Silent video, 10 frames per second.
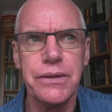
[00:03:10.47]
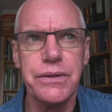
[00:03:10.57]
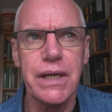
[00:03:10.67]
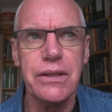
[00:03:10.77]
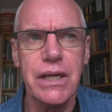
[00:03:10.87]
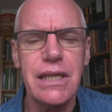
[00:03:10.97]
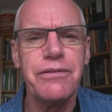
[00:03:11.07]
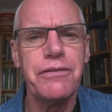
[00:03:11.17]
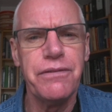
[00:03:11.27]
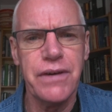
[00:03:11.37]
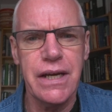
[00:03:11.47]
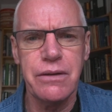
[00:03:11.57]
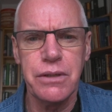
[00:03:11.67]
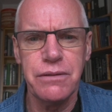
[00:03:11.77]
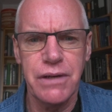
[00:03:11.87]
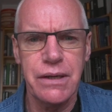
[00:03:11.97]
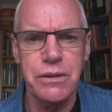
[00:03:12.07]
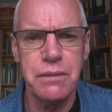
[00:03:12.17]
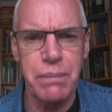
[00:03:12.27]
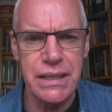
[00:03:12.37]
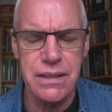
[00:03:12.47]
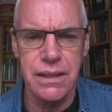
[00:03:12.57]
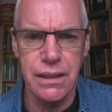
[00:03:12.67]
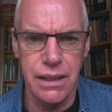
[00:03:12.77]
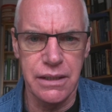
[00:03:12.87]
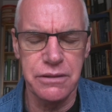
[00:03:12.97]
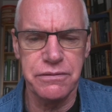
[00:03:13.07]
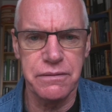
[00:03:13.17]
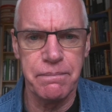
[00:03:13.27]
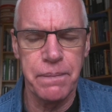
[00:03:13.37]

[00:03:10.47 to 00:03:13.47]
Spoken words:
they live a very, very basic life.